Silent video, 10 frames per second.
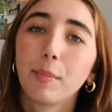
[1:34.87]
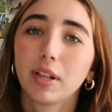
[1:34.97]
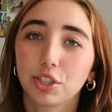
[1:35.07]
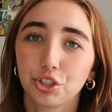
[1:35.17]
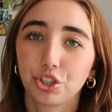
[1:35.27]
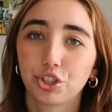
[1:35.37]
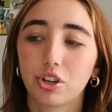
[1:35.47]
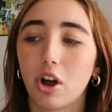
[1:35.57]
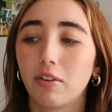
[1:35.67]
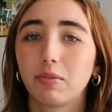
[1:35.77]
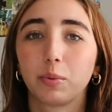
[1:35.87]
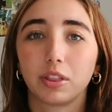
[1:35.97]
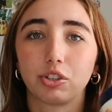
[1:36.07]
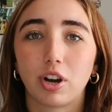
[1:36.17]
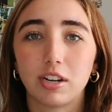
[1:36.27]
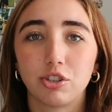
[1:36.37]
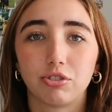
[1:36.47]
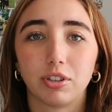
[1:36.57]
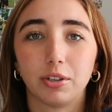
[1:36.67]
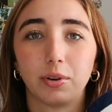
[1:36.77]
Let's just start off with the tried and
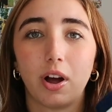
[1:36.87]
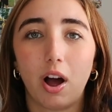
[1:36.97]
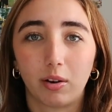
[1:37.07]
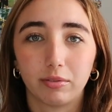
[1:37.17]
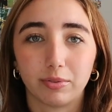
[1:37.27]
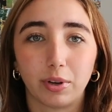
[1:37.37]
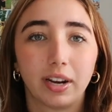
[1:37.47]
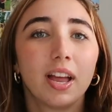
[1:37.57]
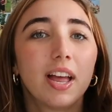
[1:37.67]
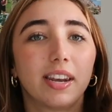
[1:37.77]
true Aquaphor.